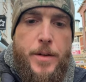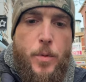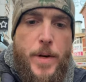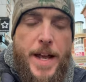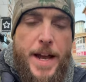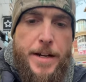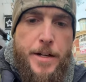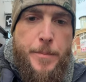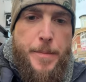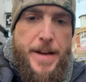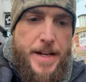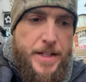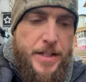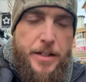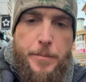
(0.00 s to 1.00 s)
We had an
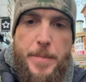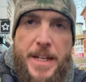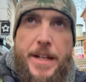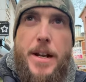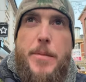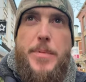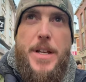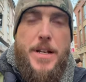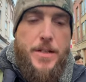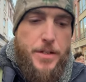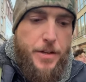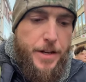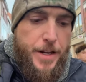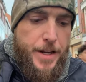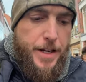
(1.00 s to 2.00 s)
amazing meetup
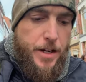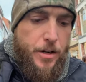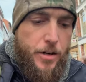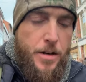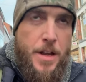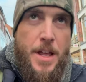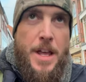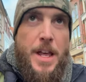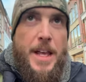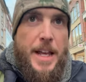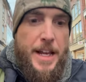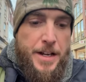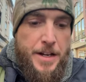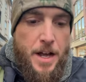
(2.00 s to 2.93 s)
yesterday here in